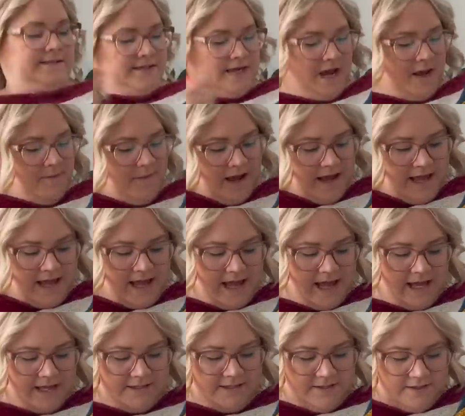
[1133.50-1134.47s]
time I
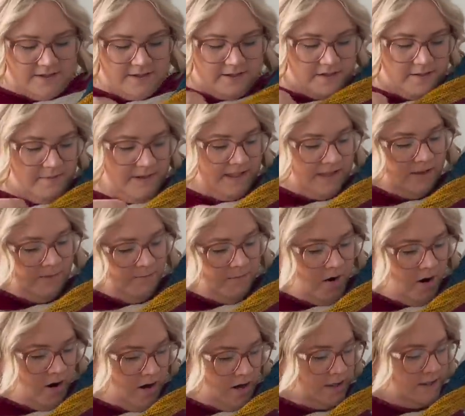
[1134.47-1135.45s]
had the middle
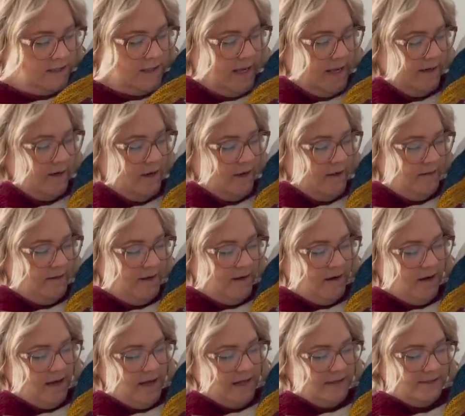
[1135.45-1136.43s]
part and I think
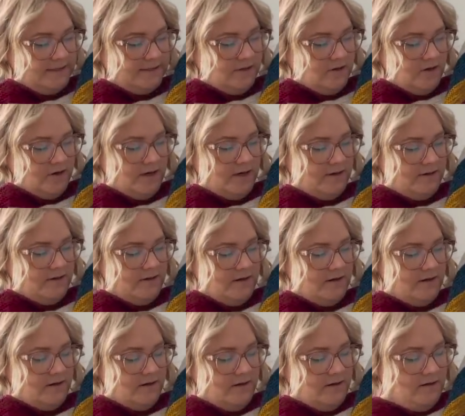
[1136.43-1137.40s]
I had started
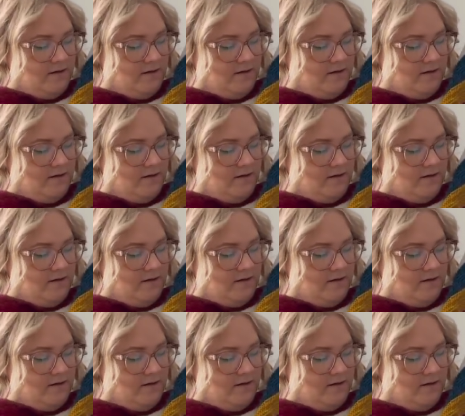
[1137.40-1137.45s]
the,